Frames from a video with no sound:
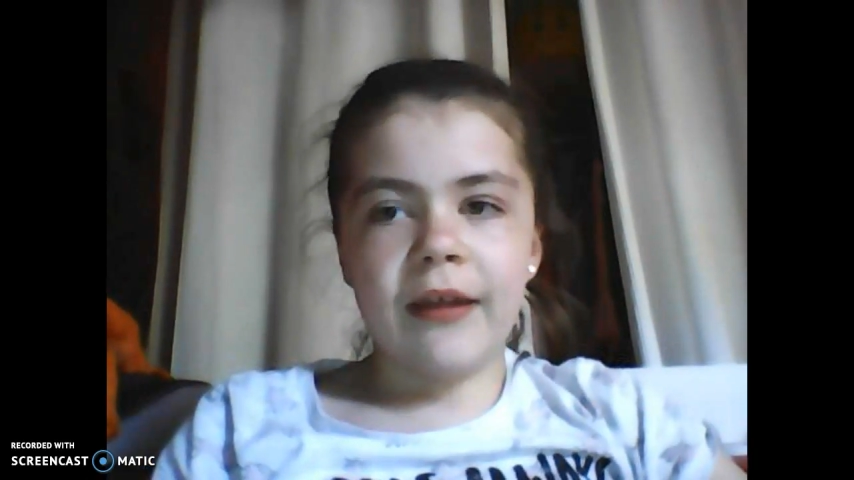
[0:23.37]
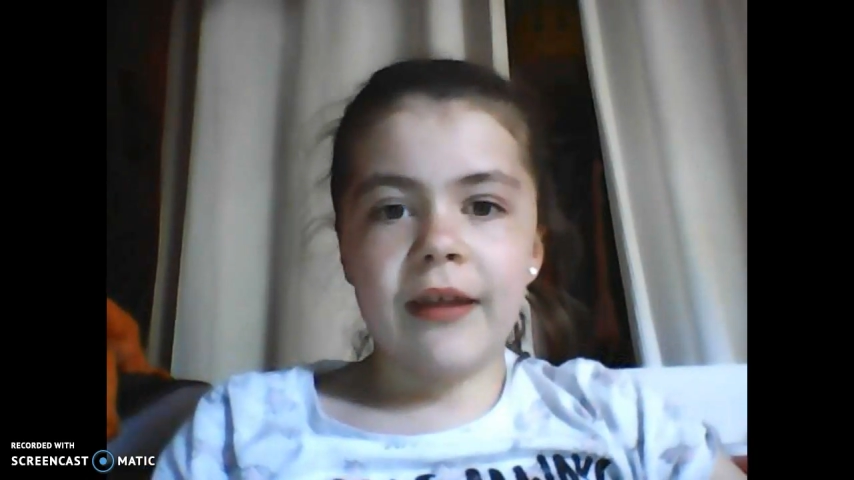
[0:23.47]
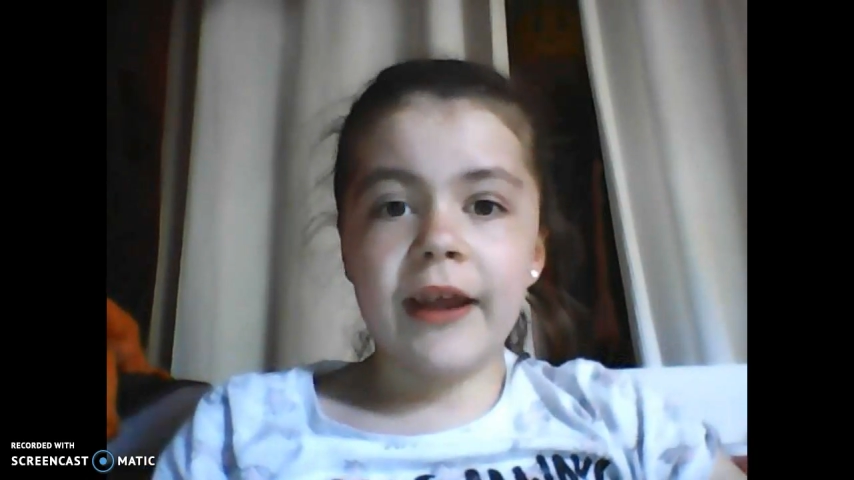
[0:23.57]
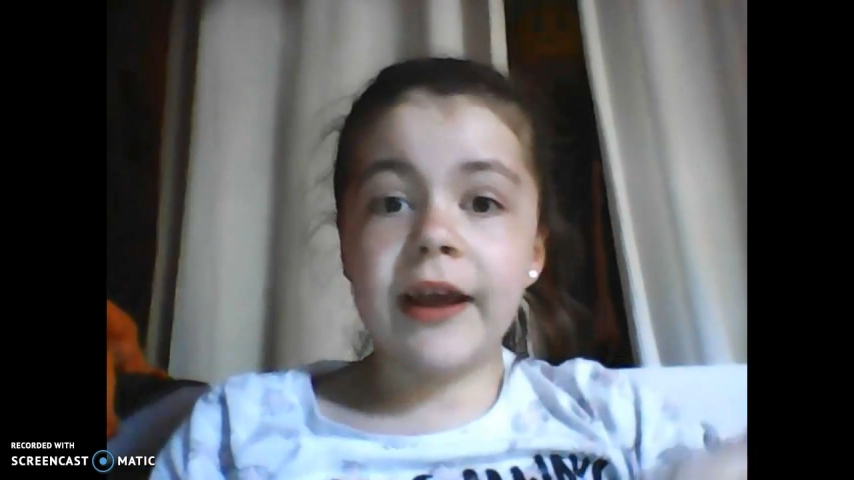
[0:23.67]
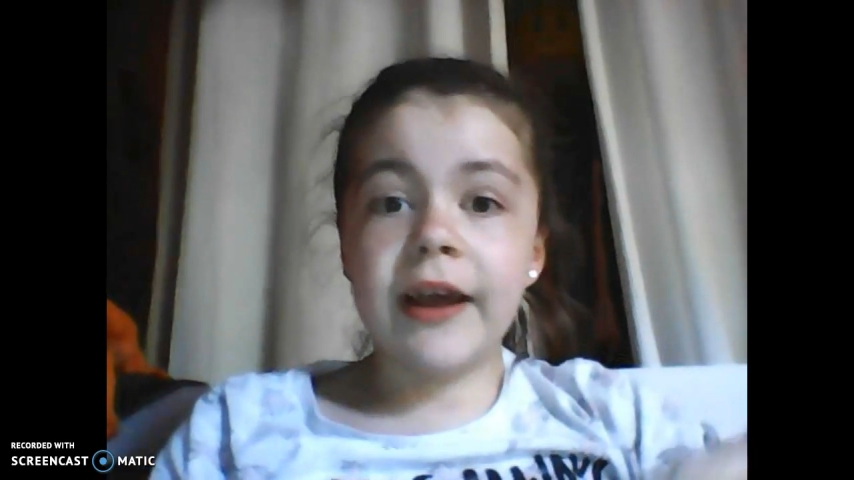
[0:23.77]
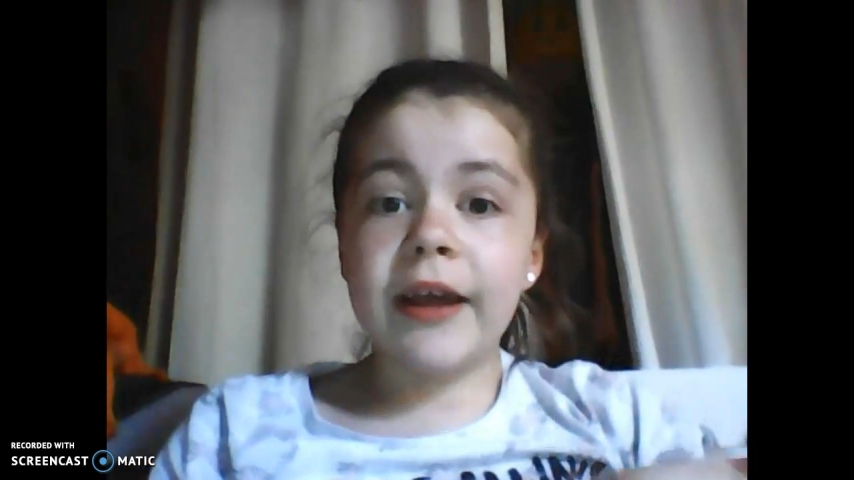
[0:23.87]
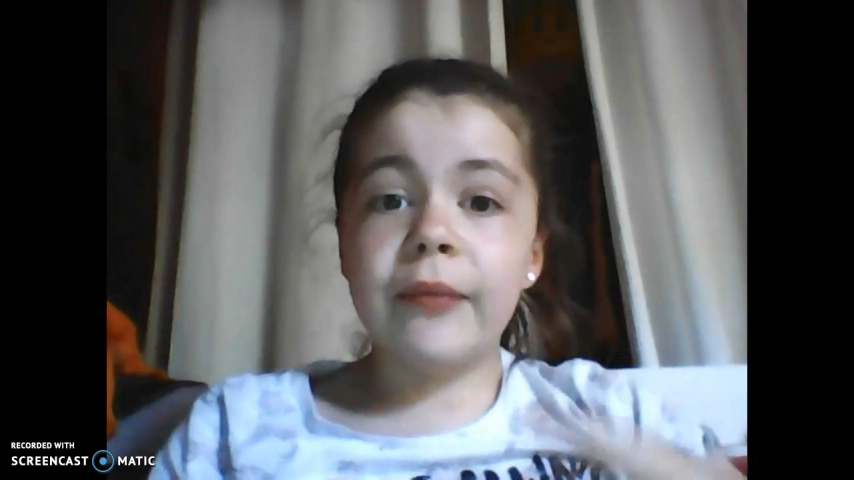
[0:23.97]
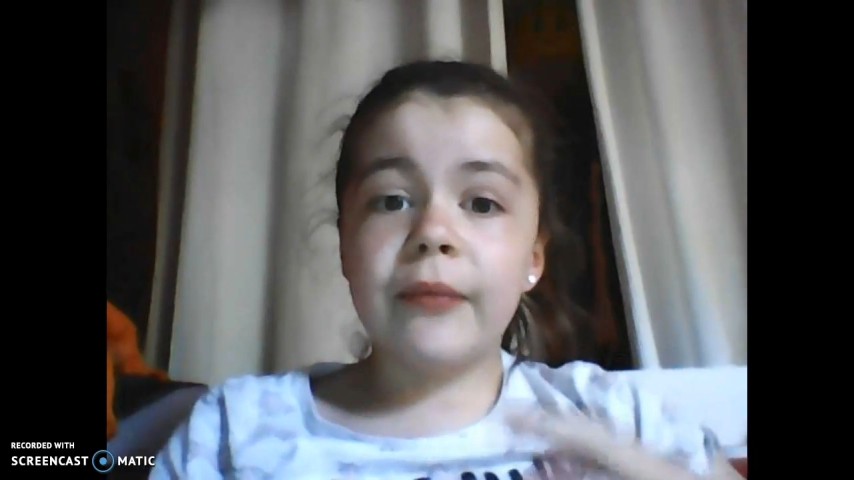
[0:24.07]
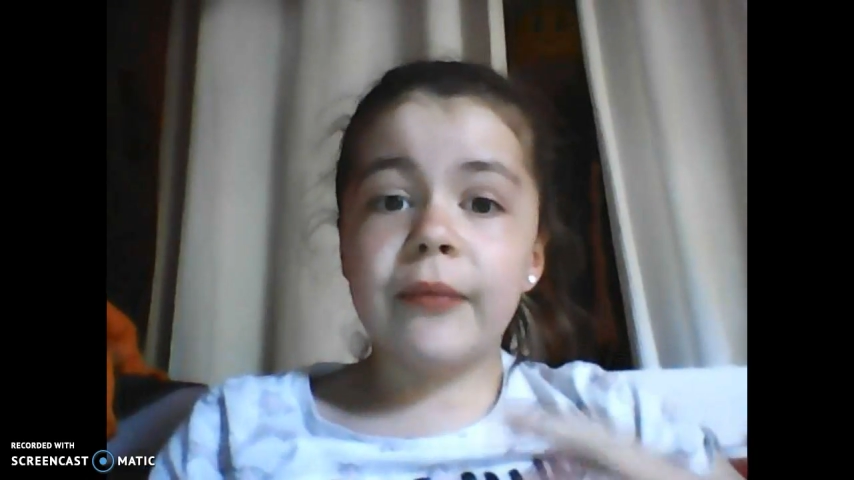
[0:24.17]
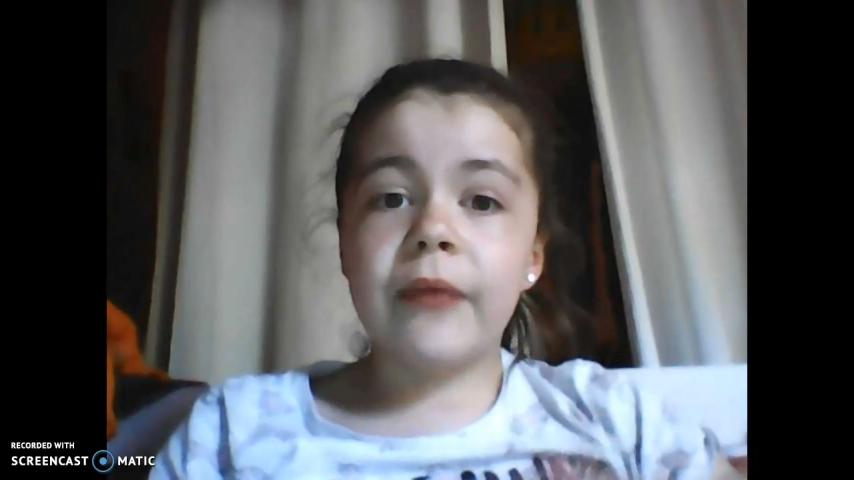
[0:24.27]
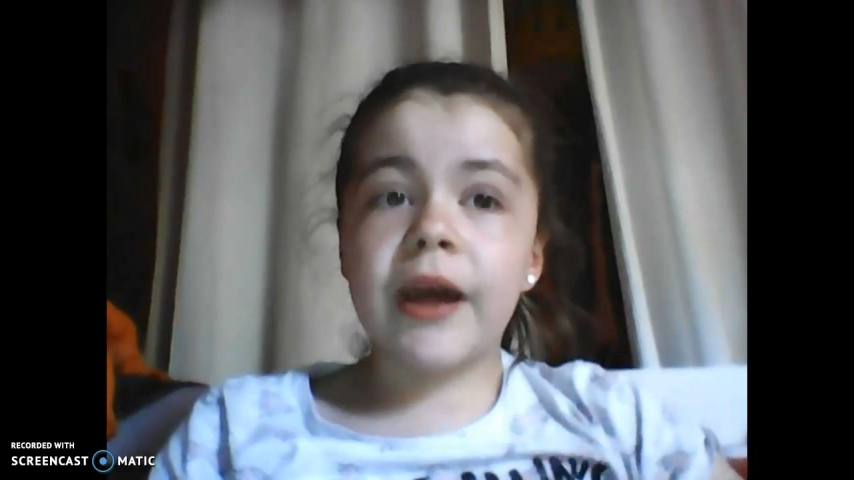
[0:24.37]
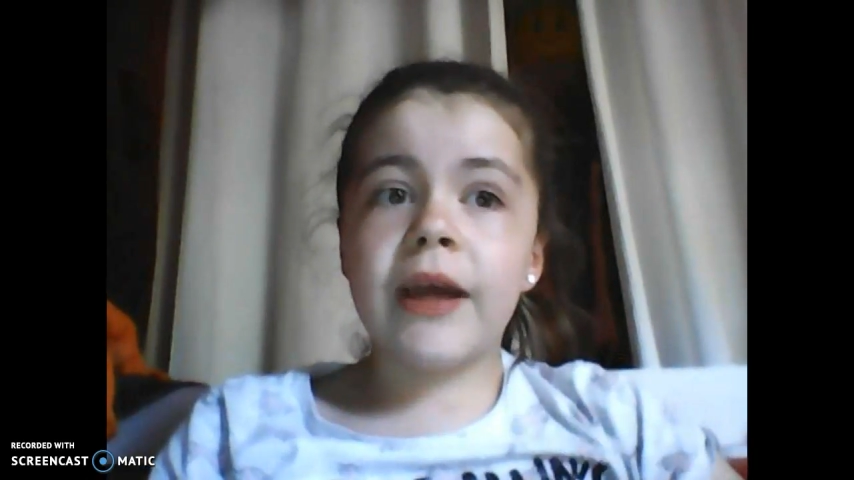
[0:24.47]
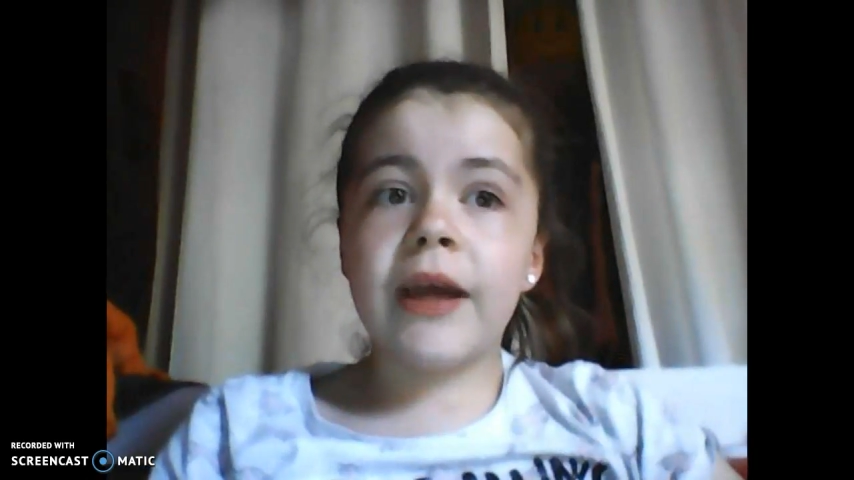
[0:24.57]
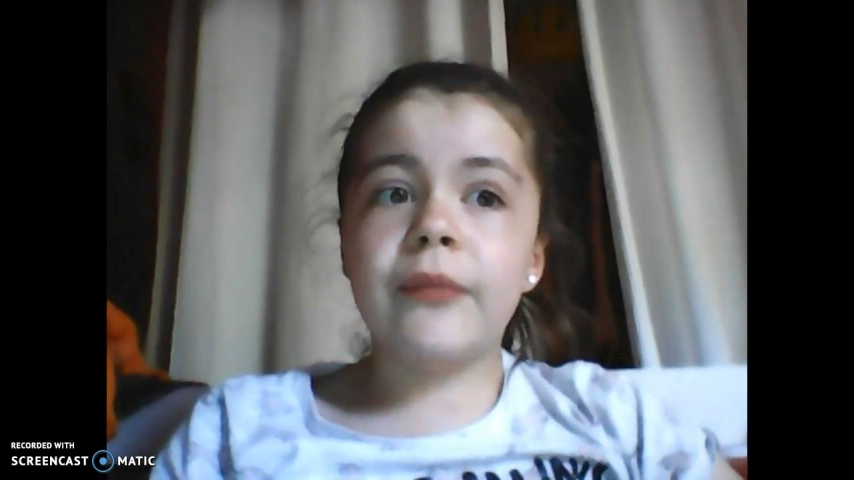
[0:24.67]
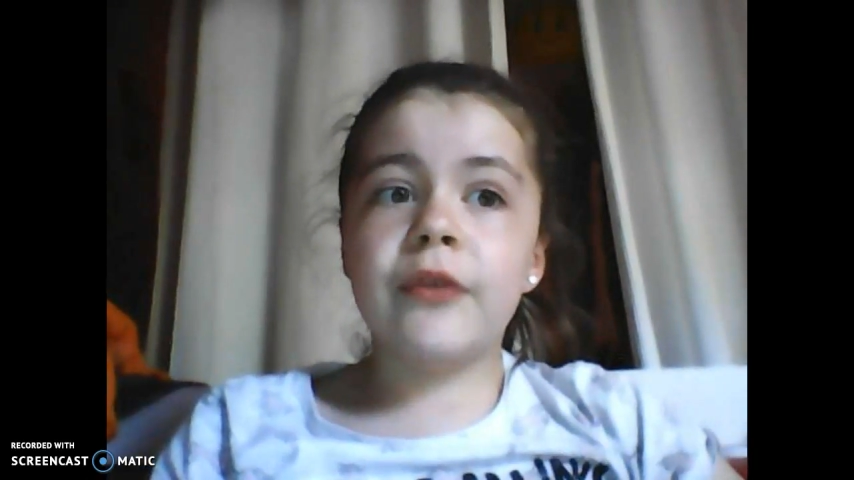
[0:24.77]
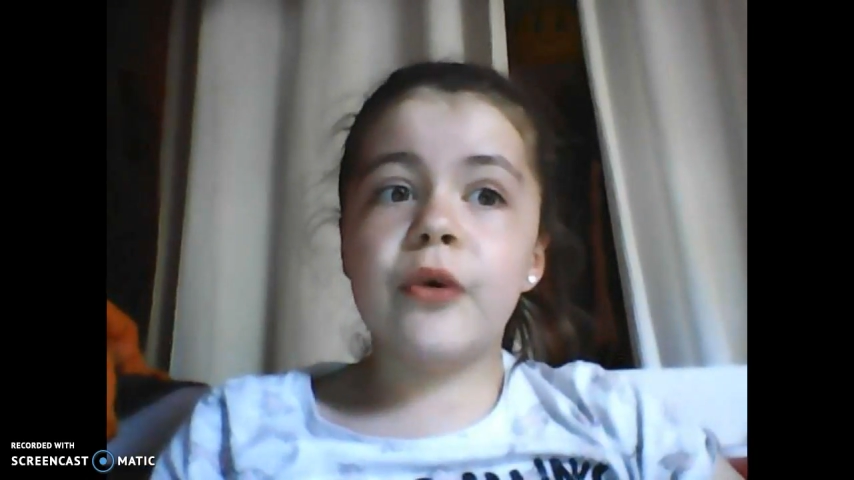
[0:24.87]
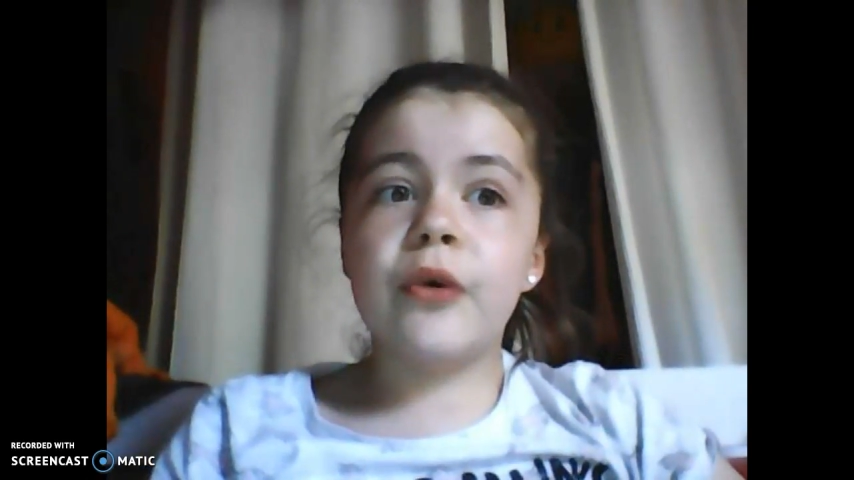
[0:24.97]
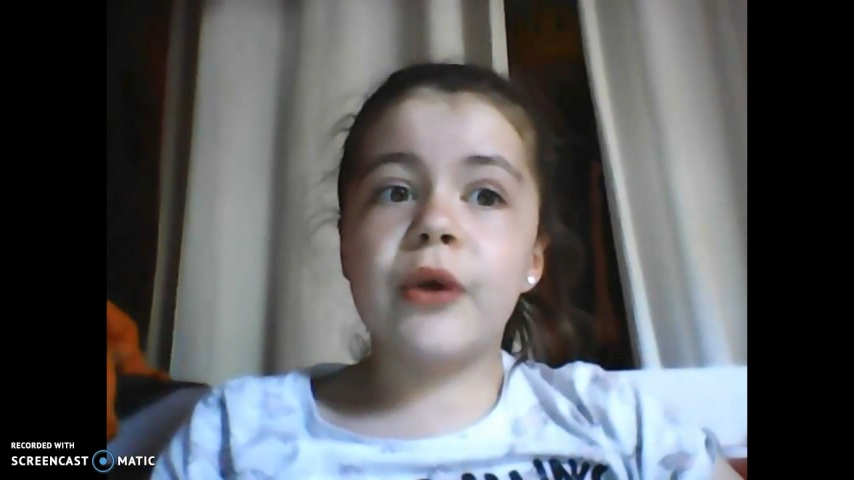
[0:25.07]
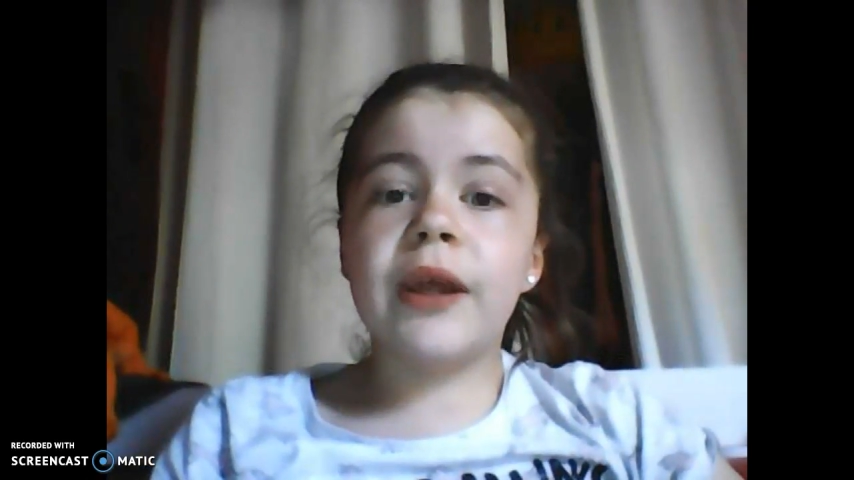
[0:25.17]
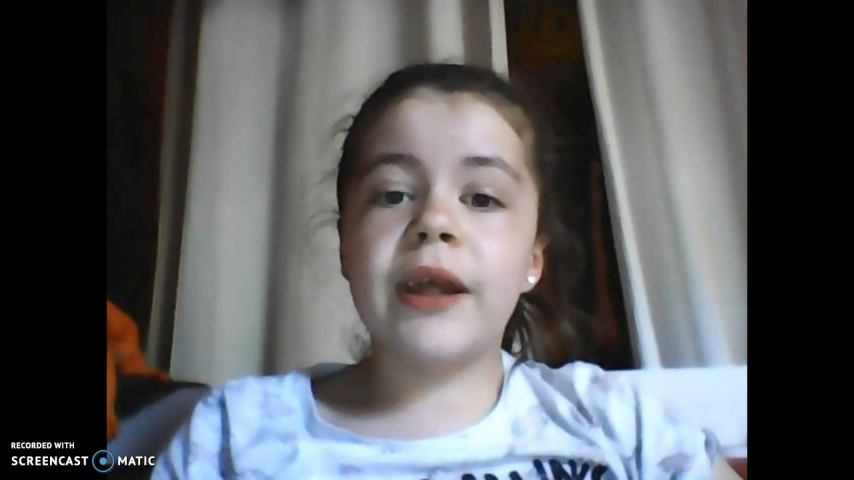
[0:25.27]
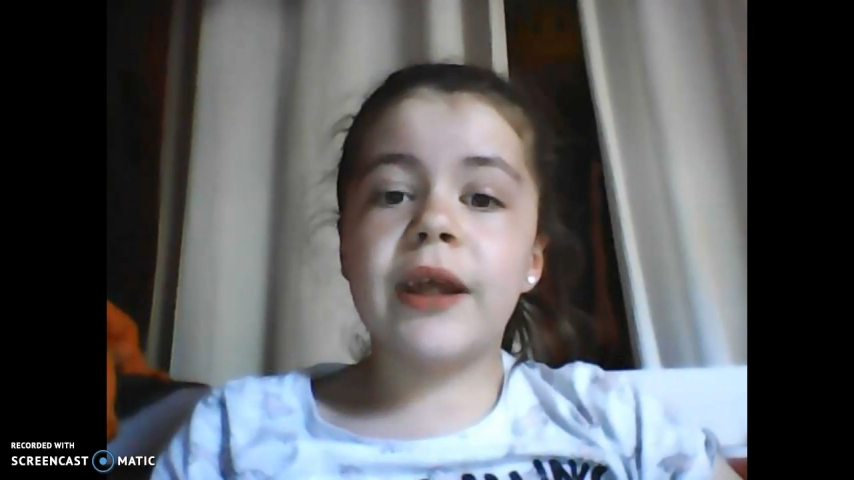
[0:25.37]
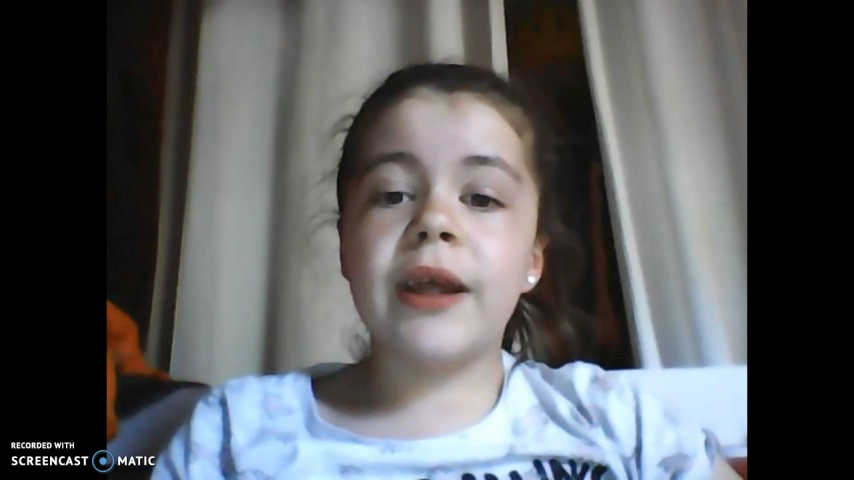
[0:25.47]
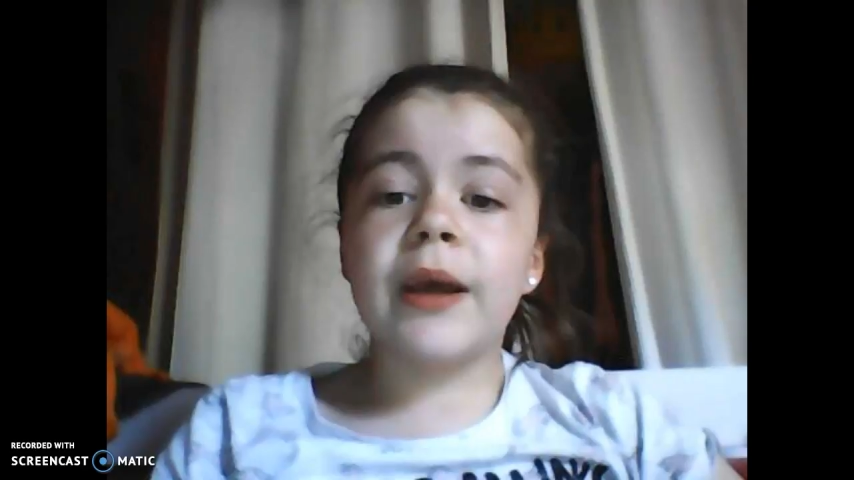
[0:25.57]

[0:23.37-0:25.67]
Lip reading: thing I am doing